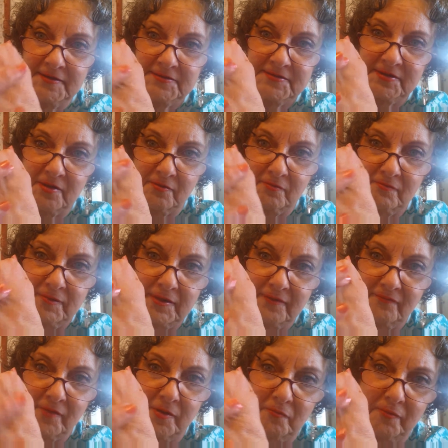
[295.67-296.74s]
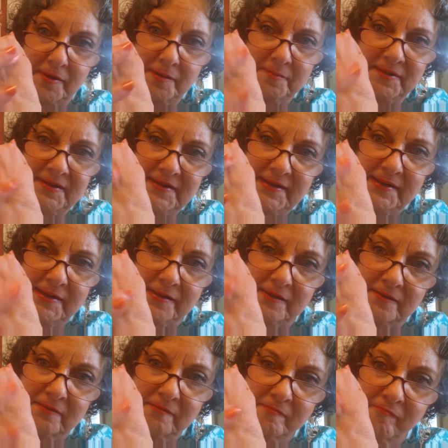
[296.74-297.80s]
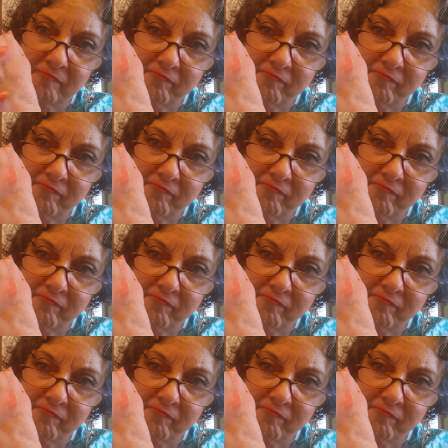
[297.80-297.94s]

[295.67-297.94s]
So if I rub it in,